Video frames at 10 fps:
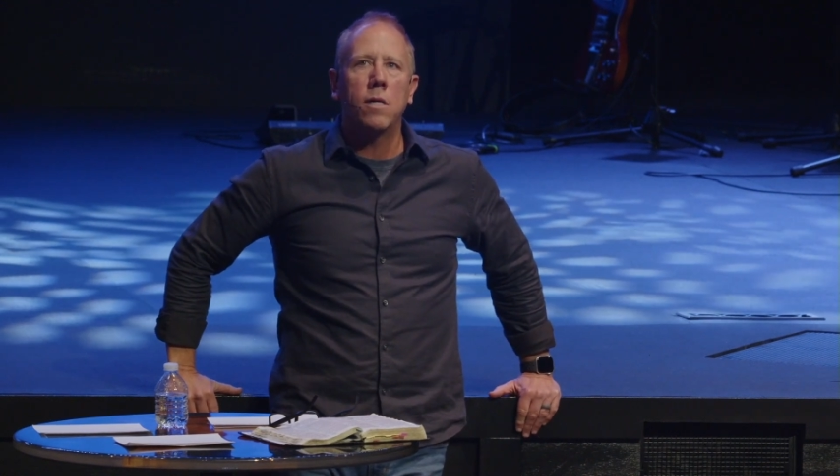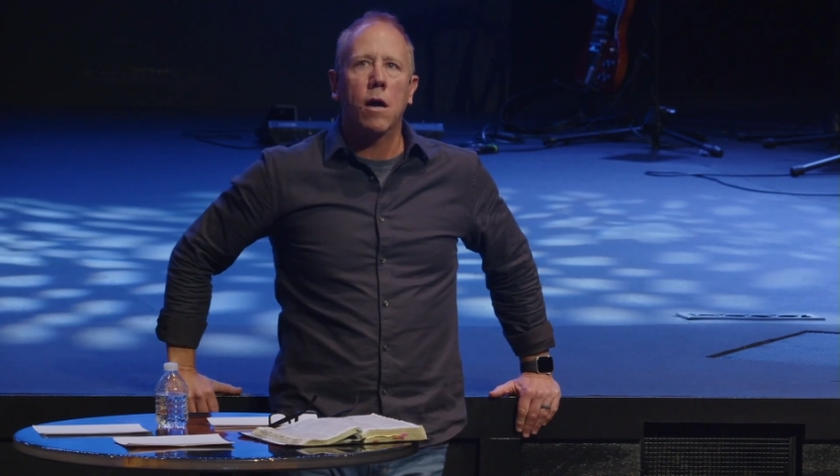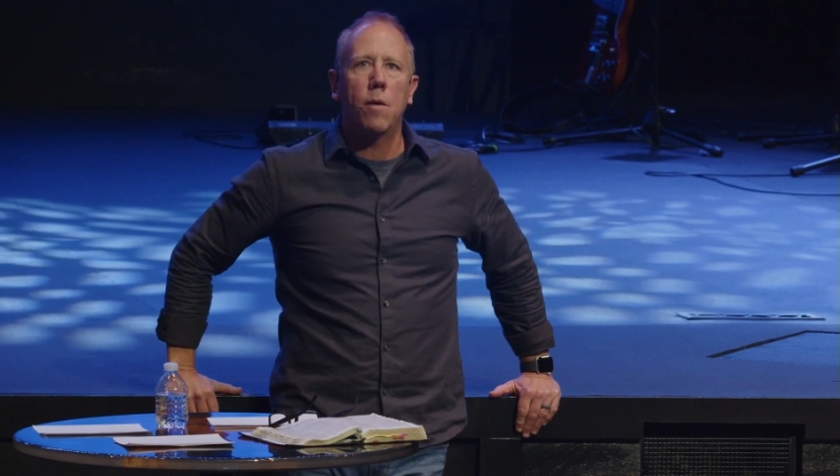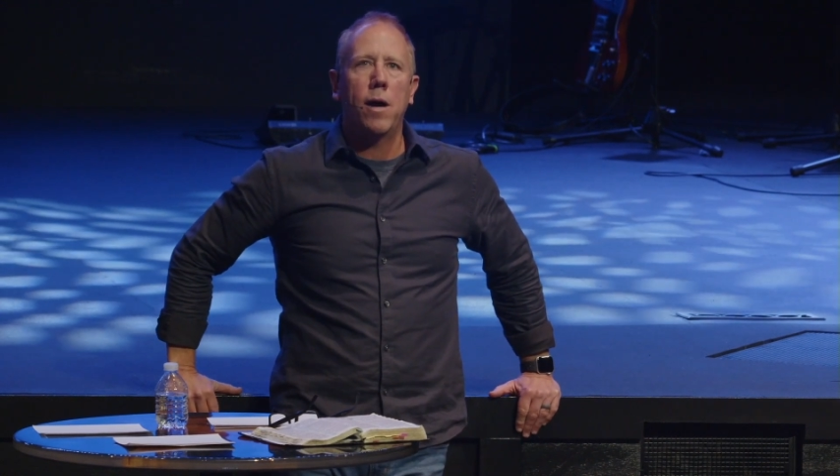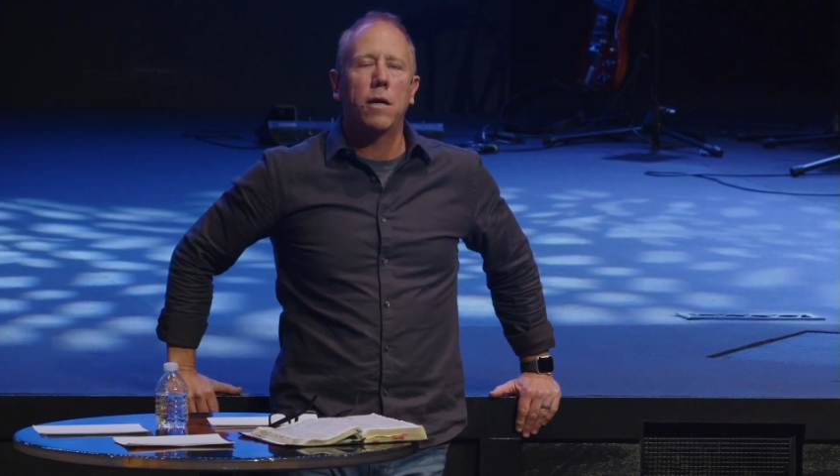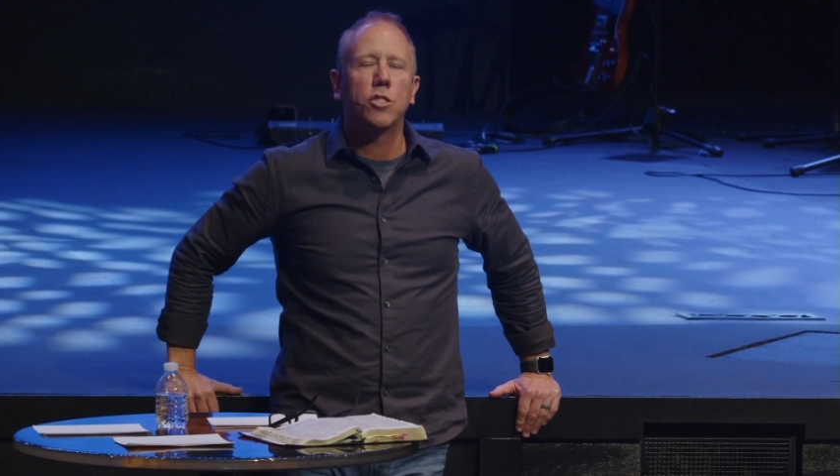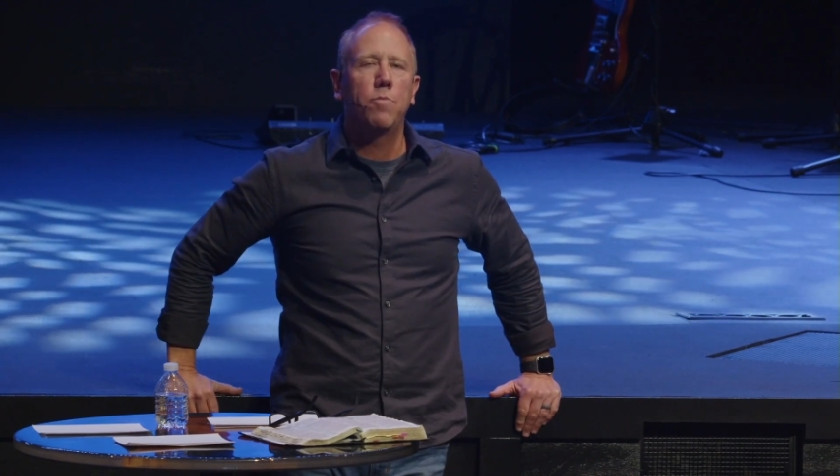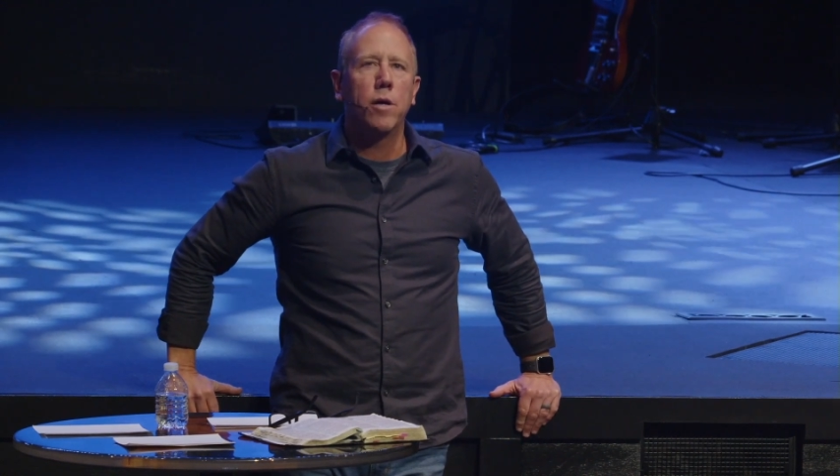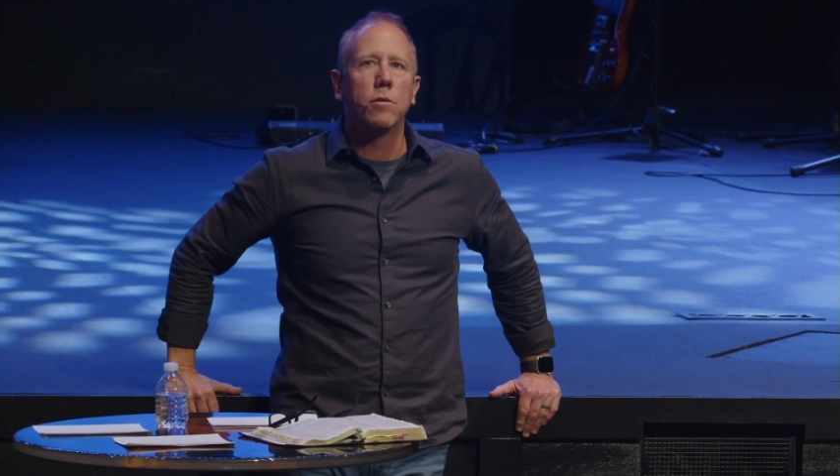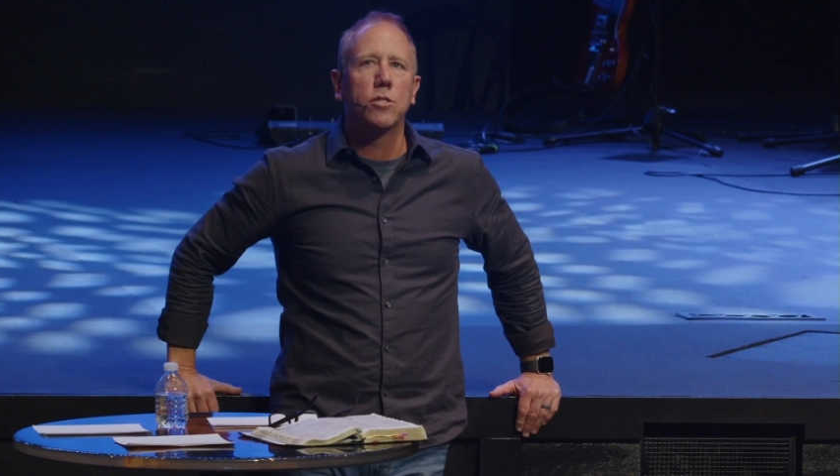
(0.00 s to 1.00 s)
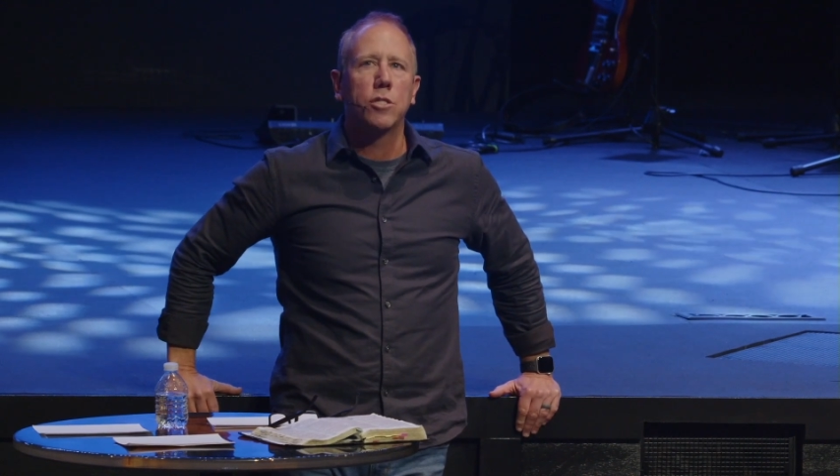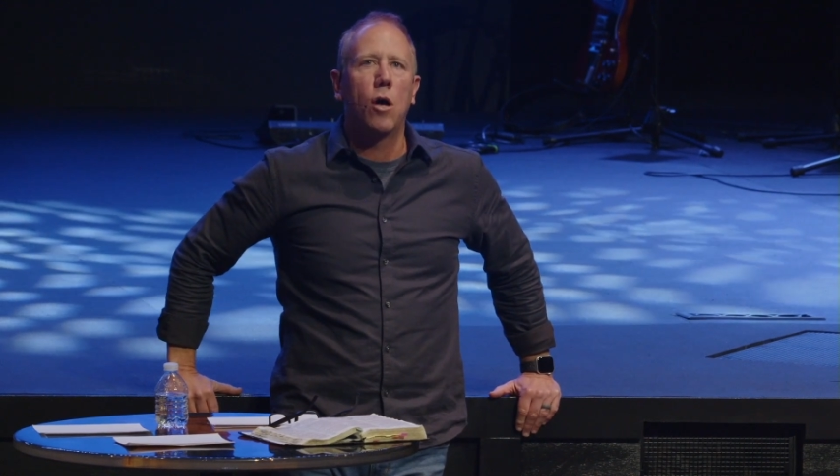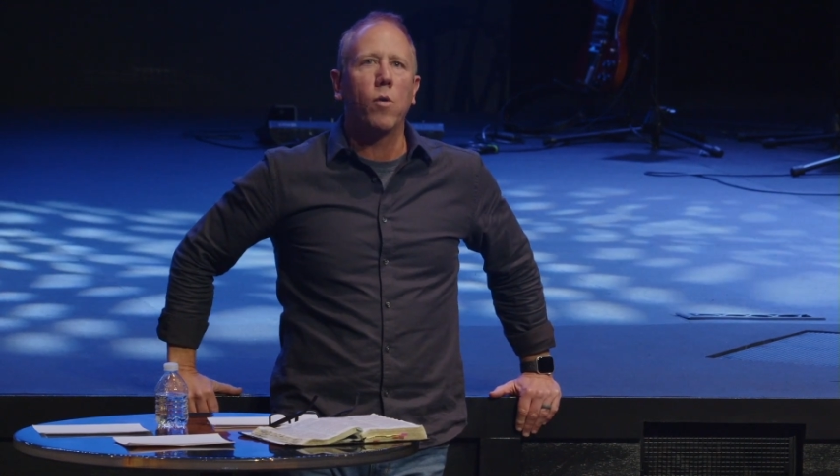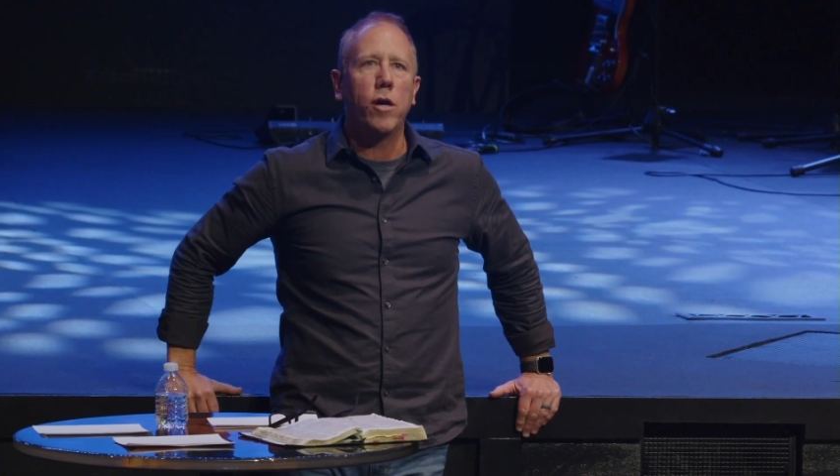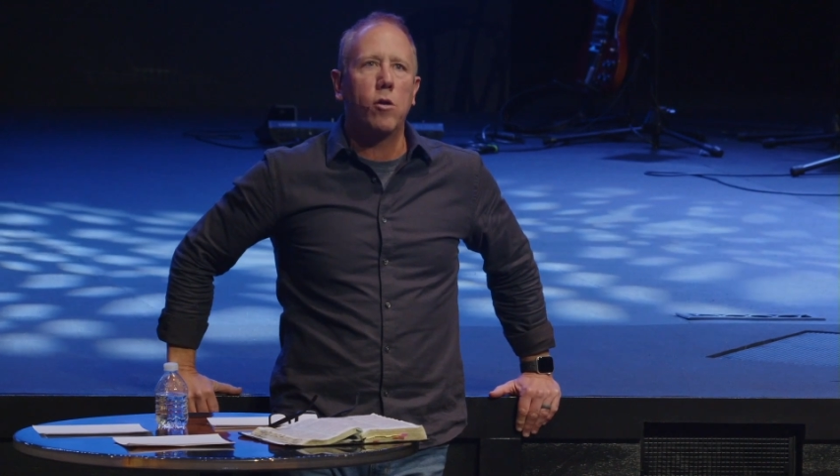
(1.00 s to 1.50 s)
talk about our spirit and
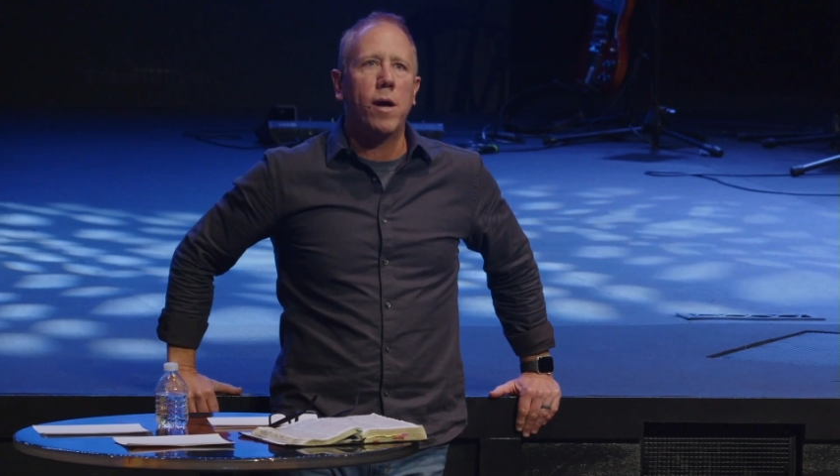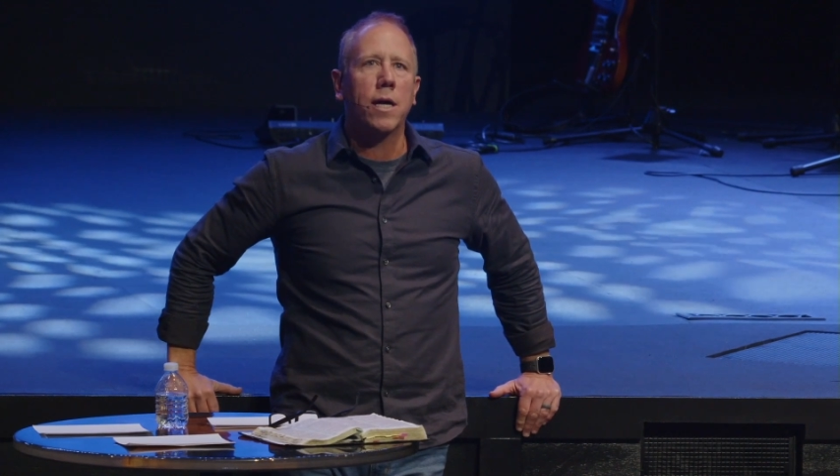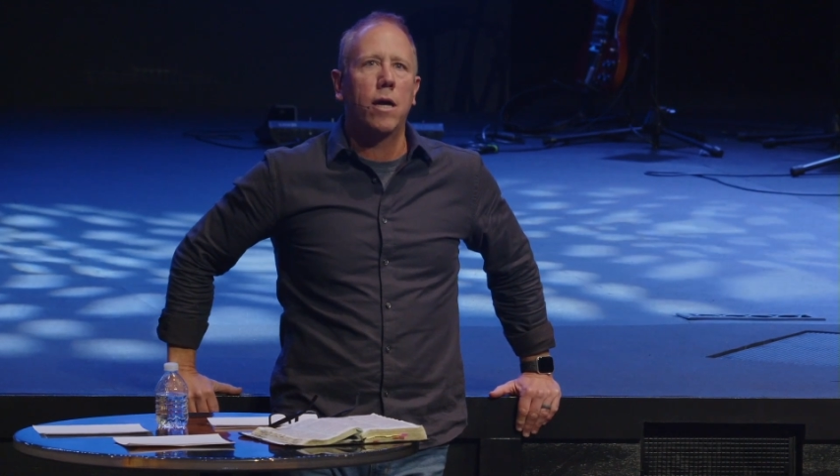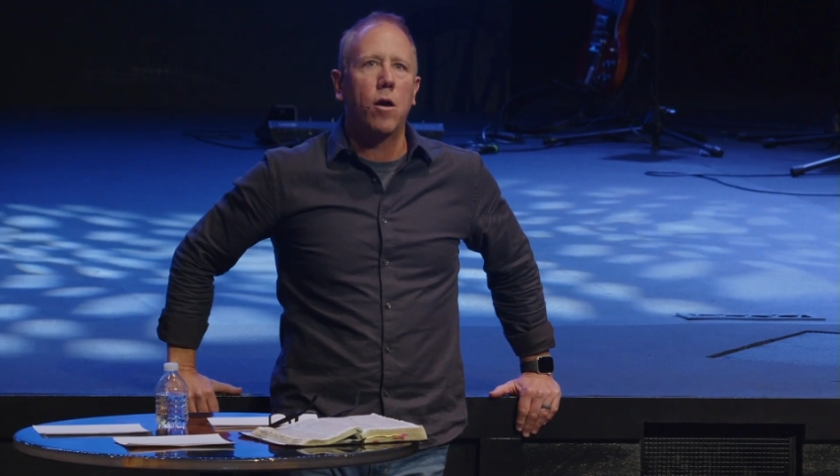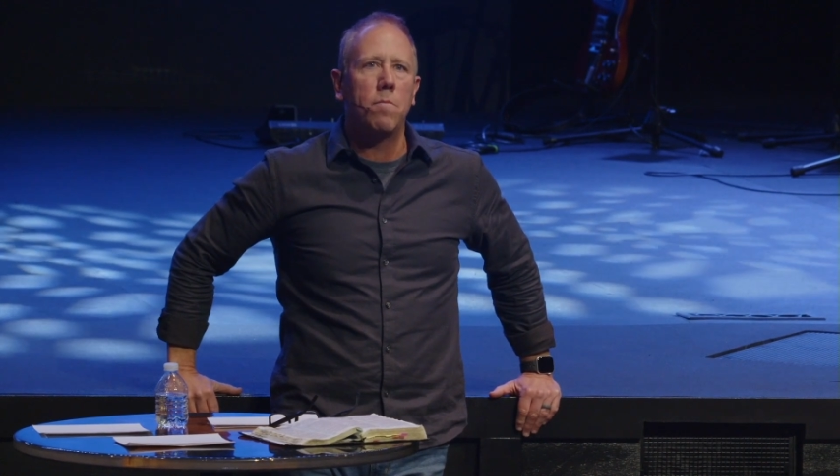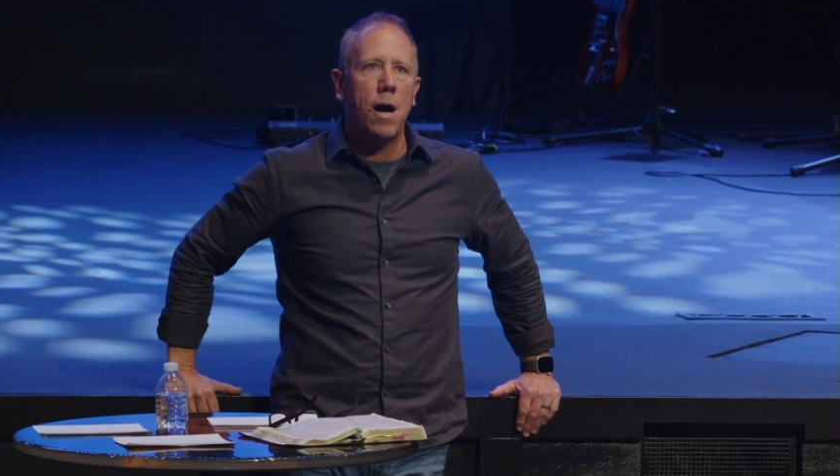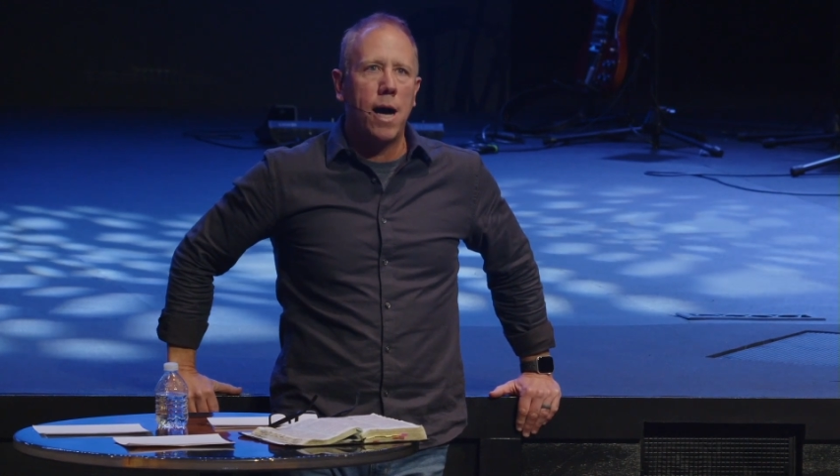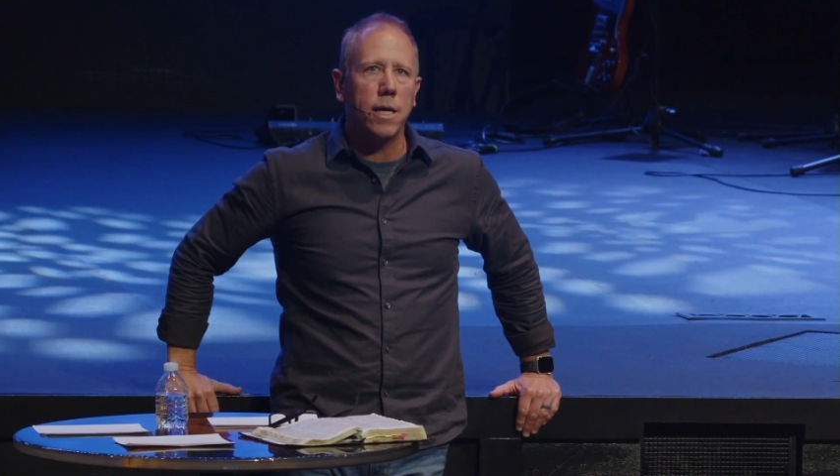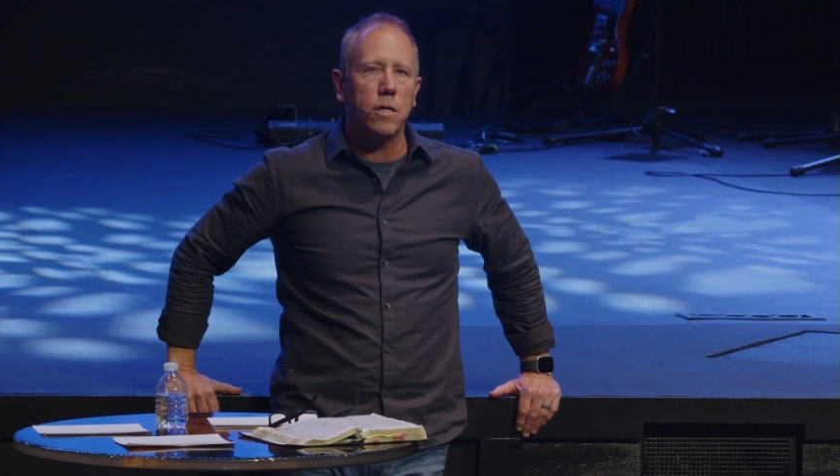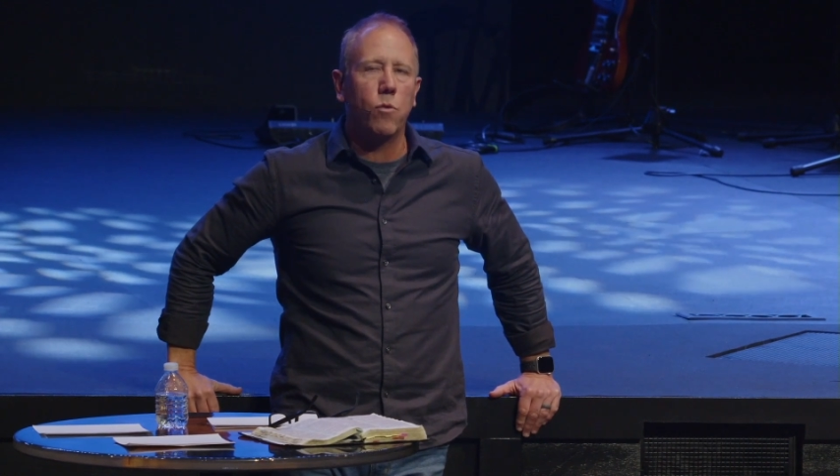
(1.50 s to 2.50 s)
soul enter back in our body,